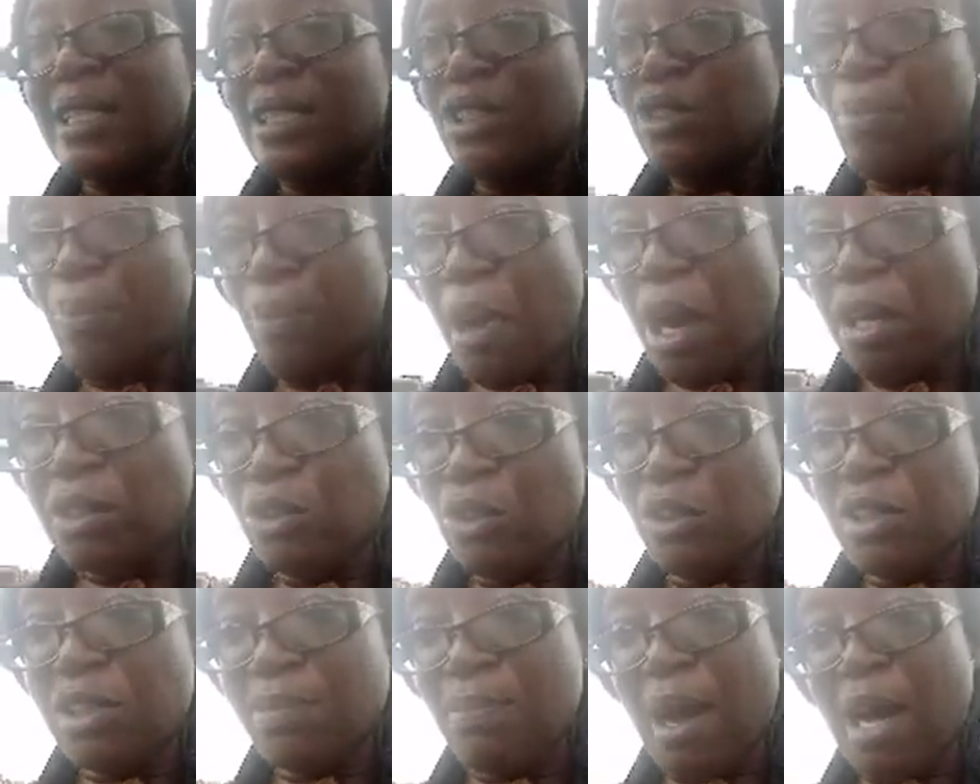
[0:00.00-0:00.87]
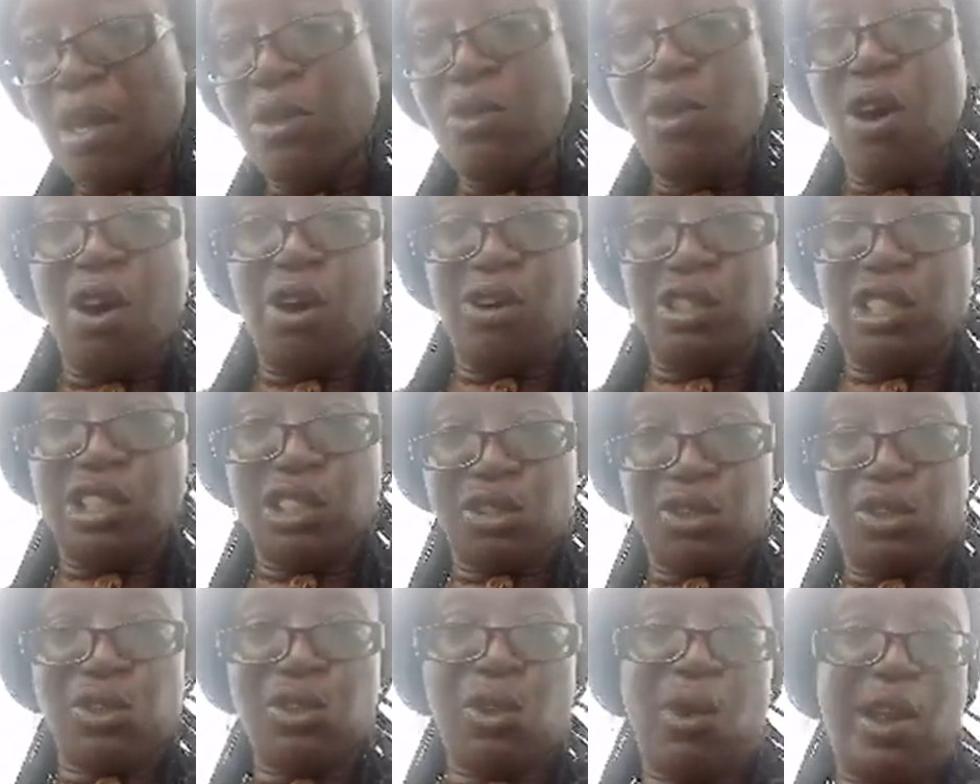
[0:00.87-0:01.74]
you pour those manure on the
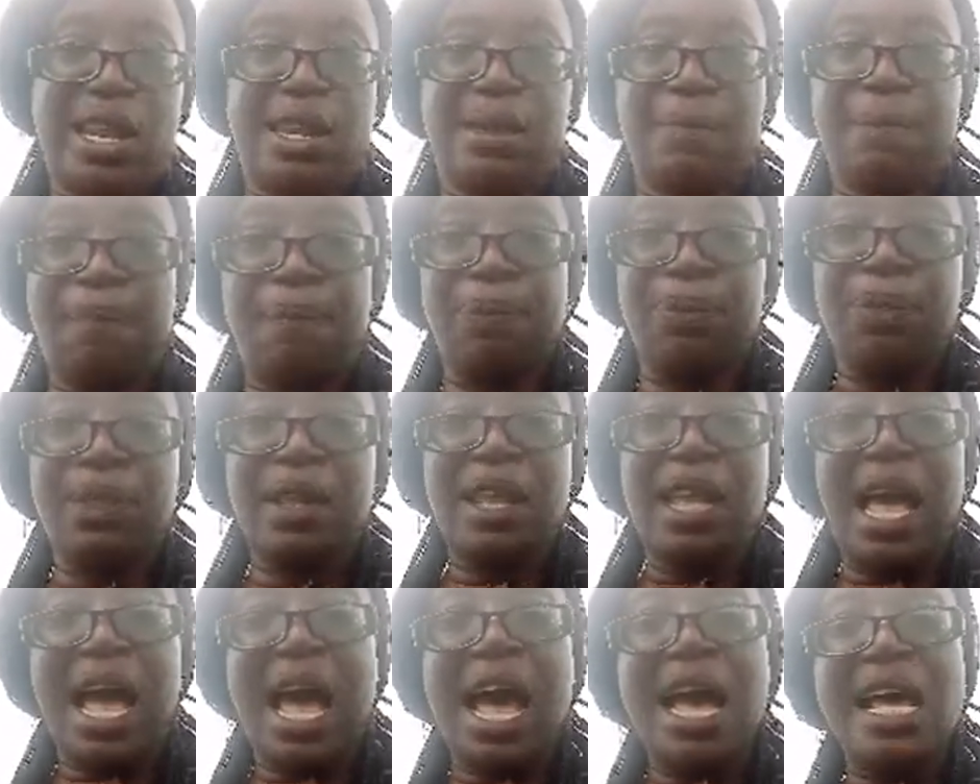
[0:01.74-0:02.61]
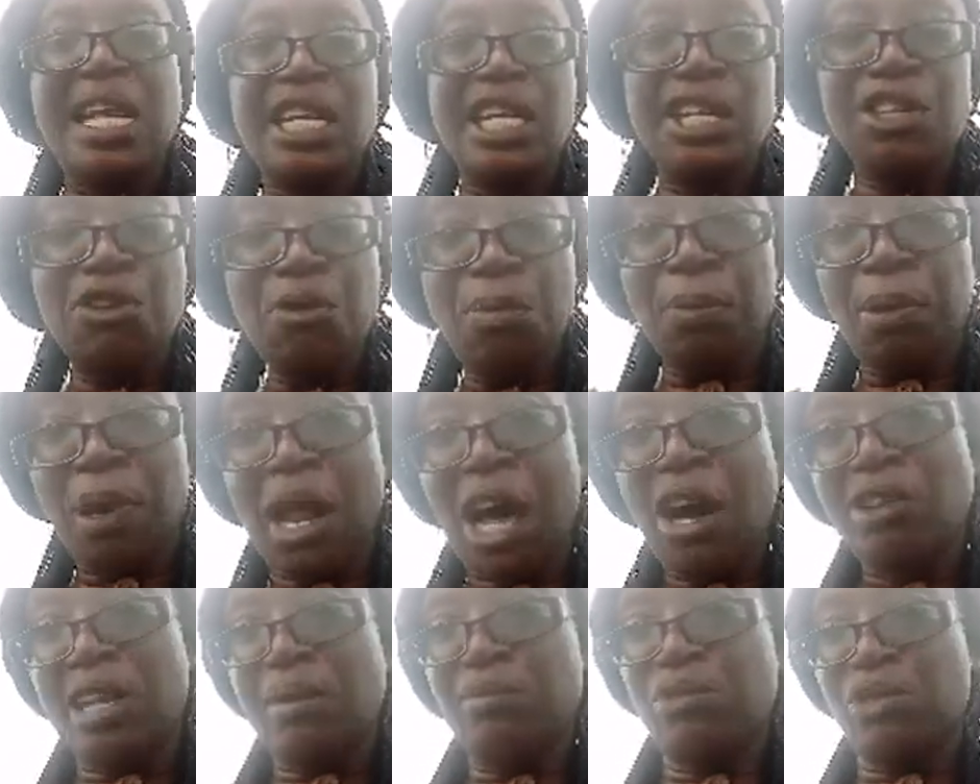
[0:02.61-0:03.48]
soil and you
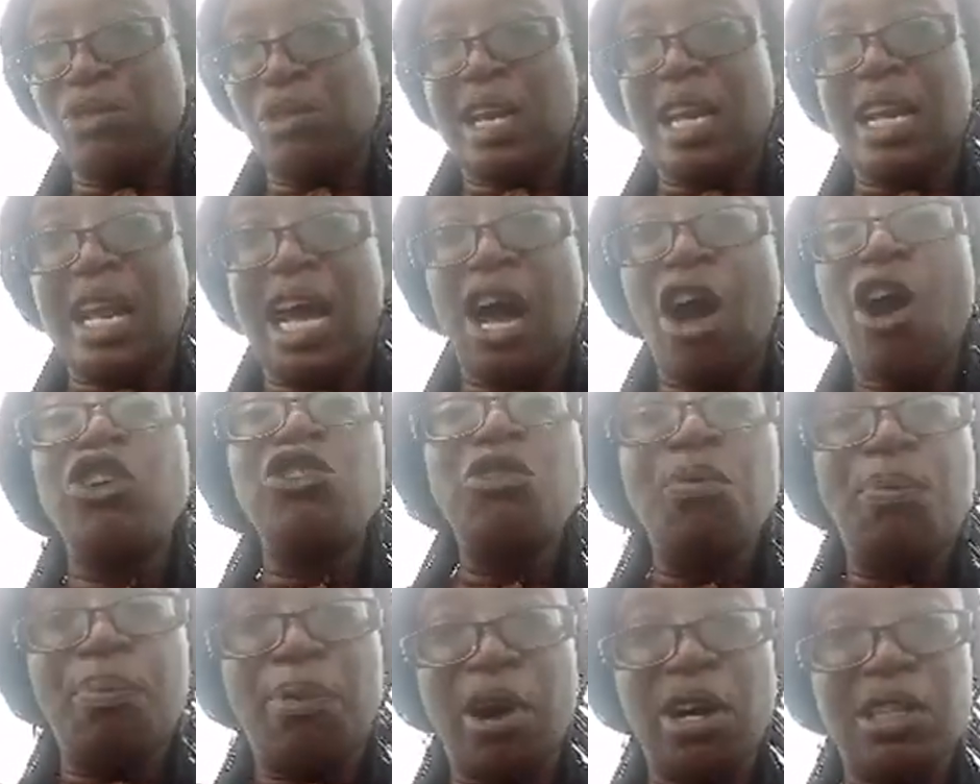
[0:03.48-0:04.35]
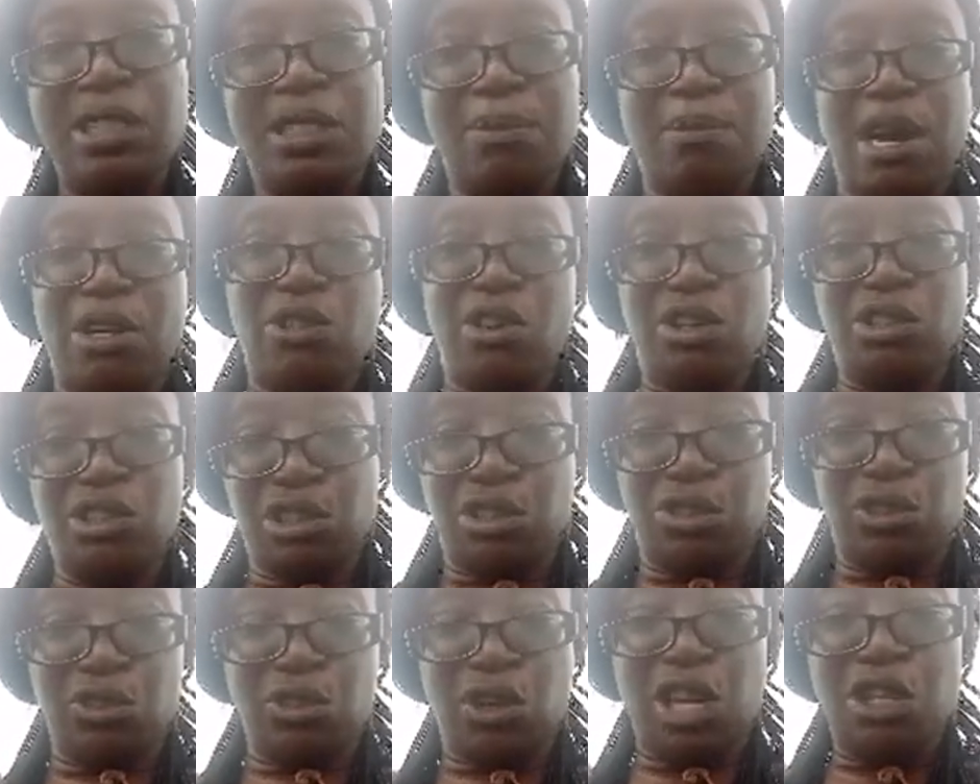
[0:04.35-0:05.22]
plow them together, or you pour the manure on the soil,